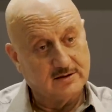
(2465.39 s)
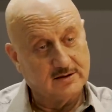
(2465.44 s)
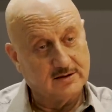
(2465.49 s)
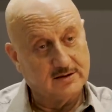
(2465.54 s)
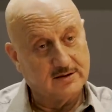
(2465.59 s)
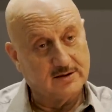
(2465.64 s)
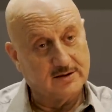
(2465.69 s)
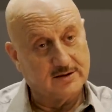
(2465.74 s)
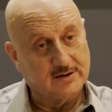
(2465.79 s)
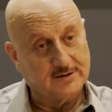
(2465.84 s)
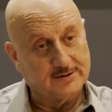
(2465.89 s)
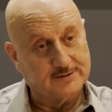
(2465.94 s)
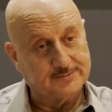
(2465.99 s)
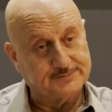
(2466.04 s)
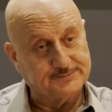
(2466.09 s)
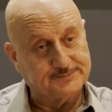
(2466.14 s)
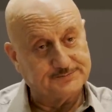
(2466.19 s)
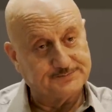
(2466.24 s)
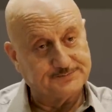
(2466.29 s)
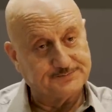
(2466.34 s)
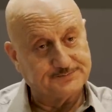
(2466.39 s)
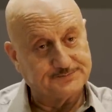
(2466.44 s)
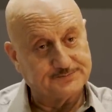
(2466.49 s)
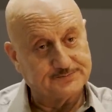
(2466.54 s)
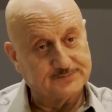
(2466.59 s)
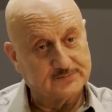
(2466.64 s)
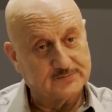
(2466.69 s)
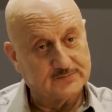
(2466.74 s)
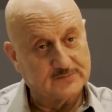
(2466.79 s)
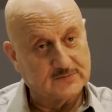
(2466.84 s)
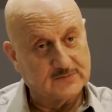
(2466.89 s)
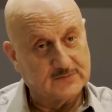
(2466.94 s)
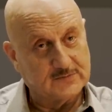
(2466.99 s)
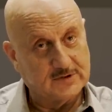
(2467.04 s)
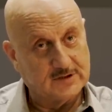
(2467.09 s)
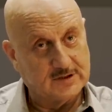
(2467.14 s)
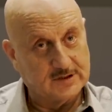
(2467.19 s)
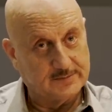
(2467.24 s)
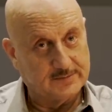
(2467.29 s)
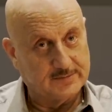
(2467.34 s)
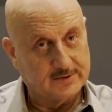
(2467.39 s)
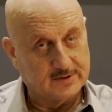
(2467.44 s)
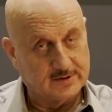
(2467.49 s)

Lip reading: in London, in